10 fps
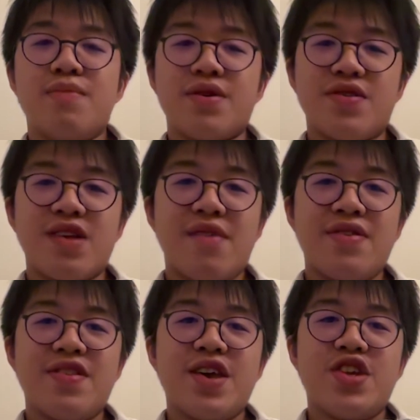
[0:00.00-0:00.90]
because
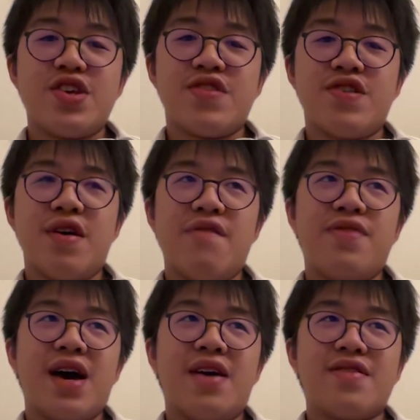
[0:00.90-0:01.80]
Southeast Asia
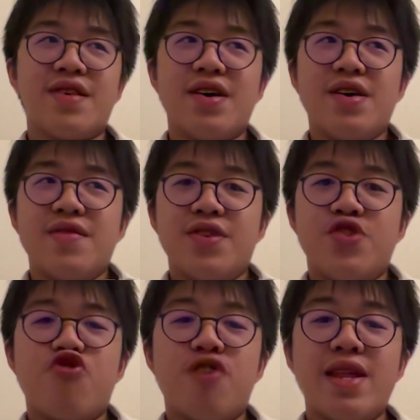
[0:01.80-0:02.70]
served as the
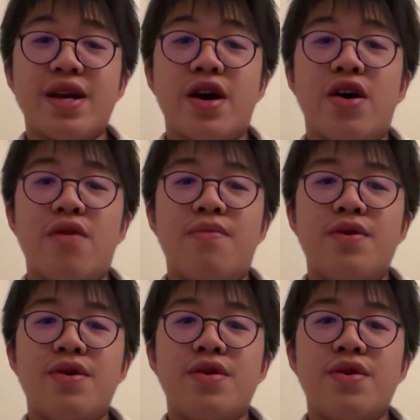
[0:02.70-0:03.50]
trading hub,